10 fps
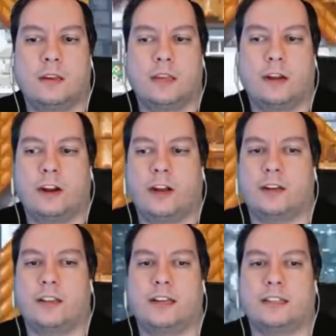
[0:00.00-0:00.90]
carry
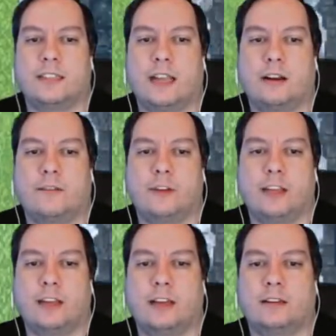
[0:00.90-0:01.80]
on to the next town if we
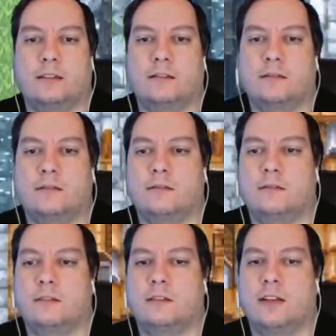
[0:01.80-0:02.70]
can.
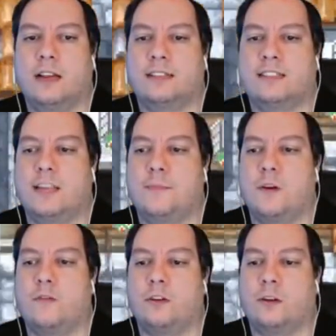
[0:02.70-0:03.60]
Kind of skip
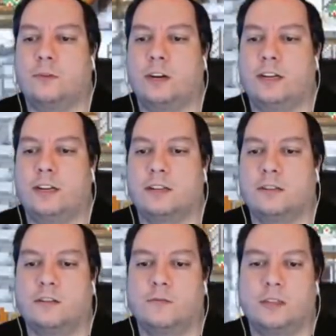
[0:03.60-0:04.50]
over an upgrade to
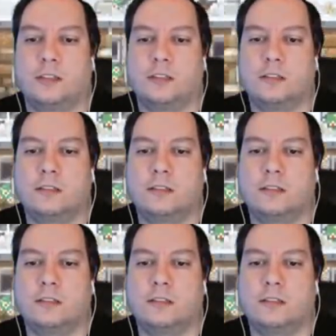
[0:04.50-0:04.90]
conserve money.